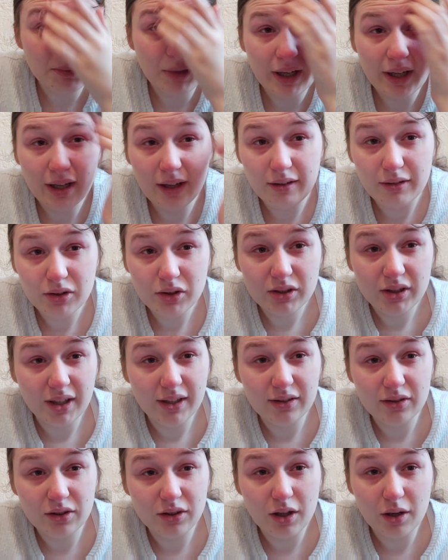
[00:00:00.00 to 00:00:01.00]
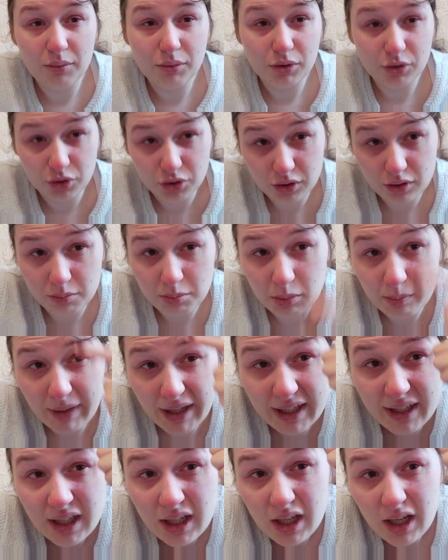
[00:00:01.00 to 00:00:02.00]
My hair decides to go all
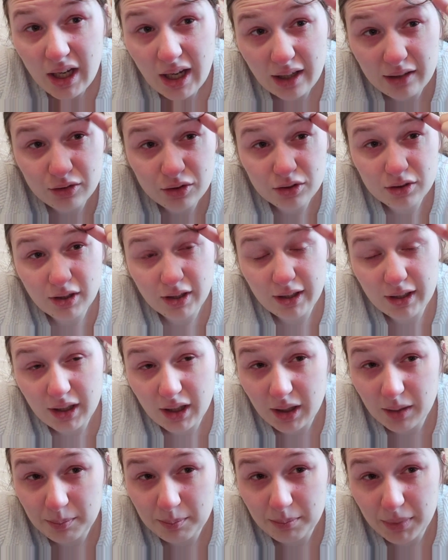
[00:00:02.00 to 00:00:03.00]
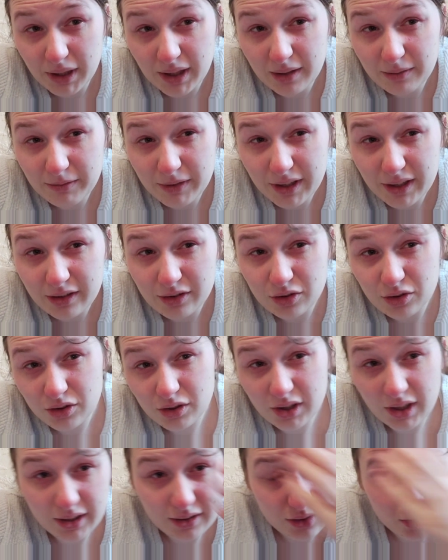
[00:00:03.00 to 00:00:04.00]
Superman and just like a bit of it is
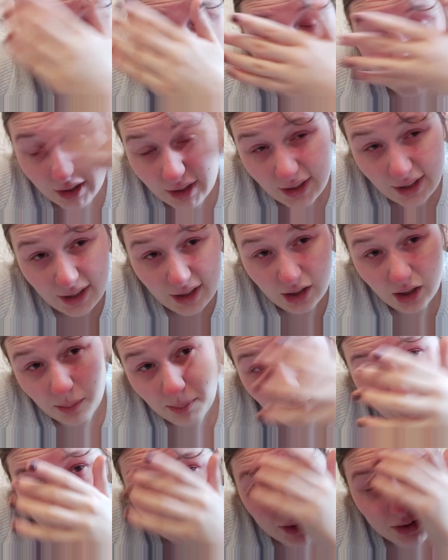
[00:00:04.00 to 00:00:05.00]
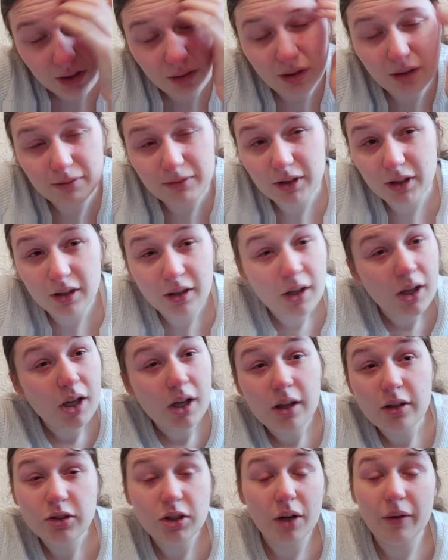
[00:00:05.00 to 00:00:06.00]
just decides to just like curl up every so often,
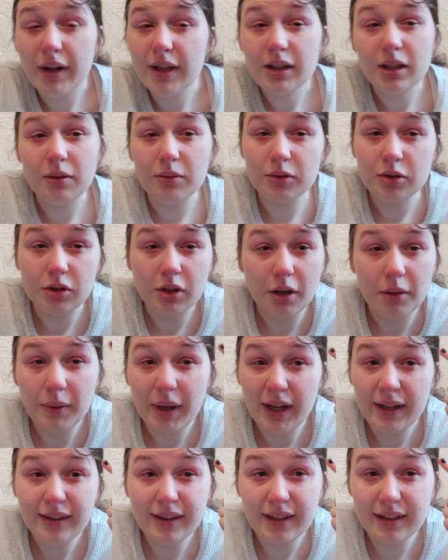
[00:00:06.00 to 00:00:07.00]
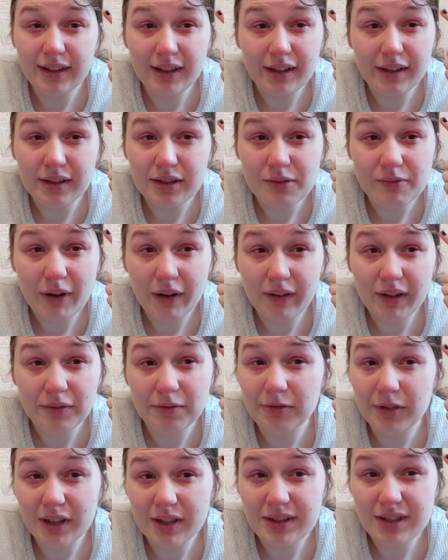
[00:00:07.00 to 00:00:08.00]
so I think that is very
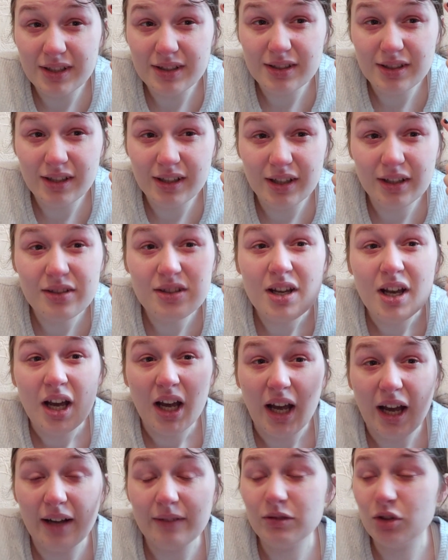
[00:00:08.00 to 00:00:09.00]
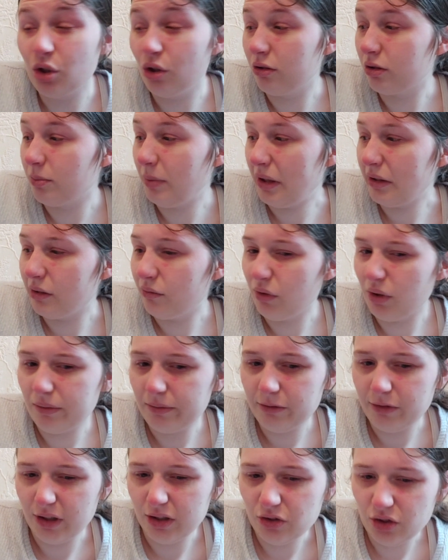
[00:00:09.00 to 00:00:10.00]
fitting to this. I've talked about the Marvel
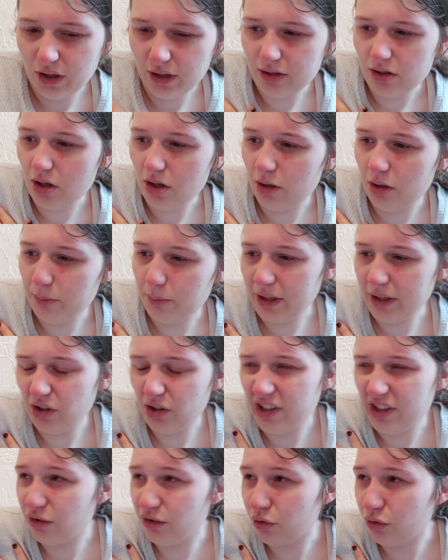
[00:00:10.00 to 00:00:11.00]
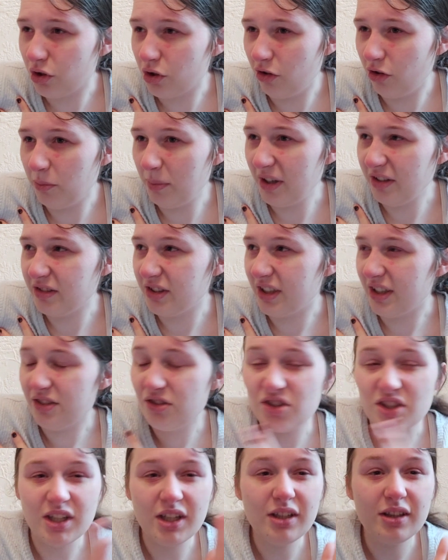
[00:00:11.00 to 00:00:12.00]
franchise. Oh my god, I don't talk about
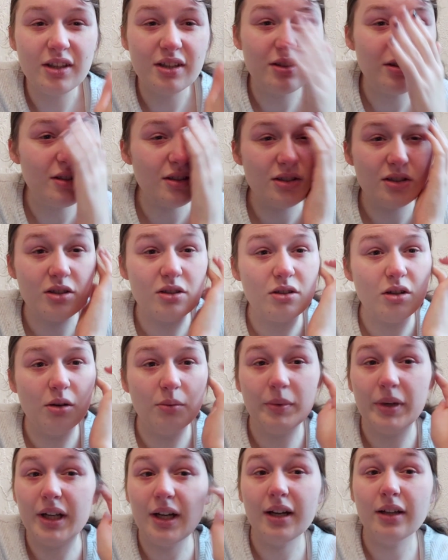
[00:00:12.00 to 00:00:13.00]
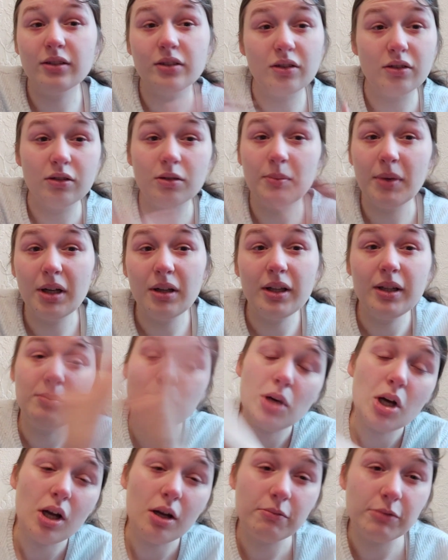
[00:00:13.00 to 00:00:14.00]
DC. This is not me. I talk about
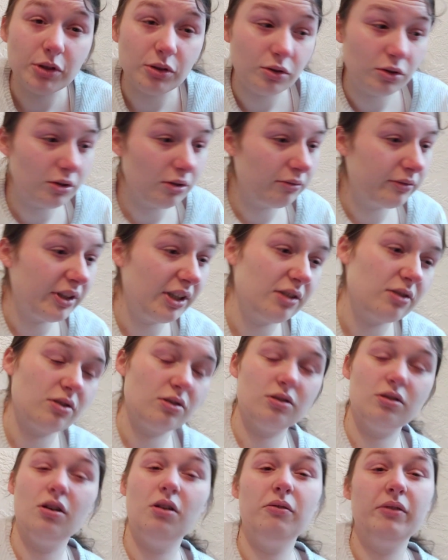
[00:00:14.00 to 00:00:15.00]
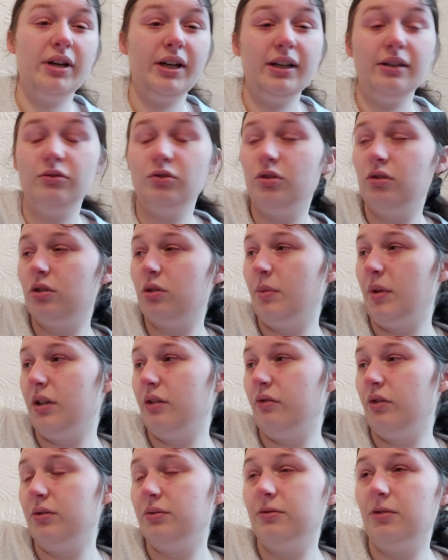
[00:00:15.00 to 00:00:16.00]
like Marvel stuff. This is not right. I've talked
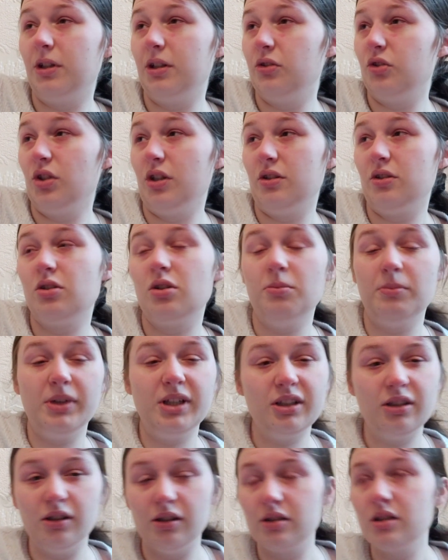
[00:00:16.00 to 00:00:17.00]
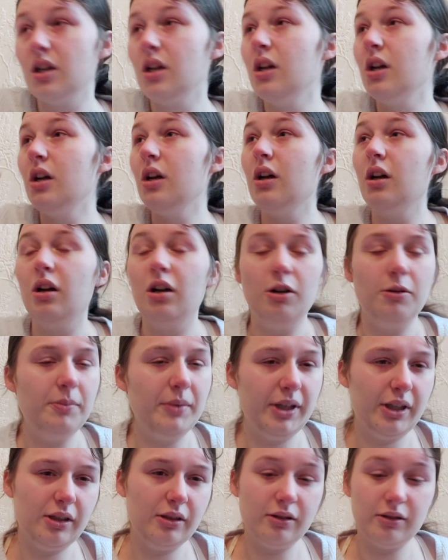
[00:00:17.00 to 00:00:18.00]
about the Marvel franchise. Oh my
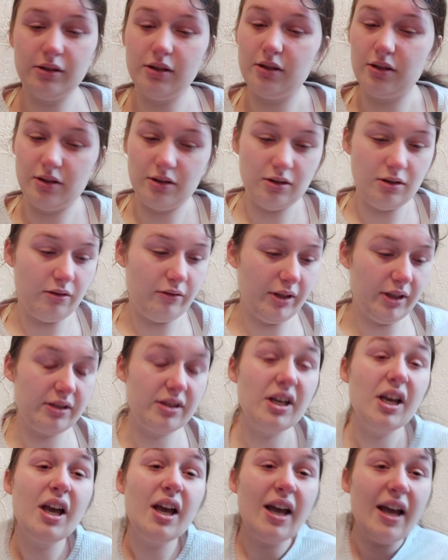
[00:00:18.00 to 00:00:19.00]
god, this is not right.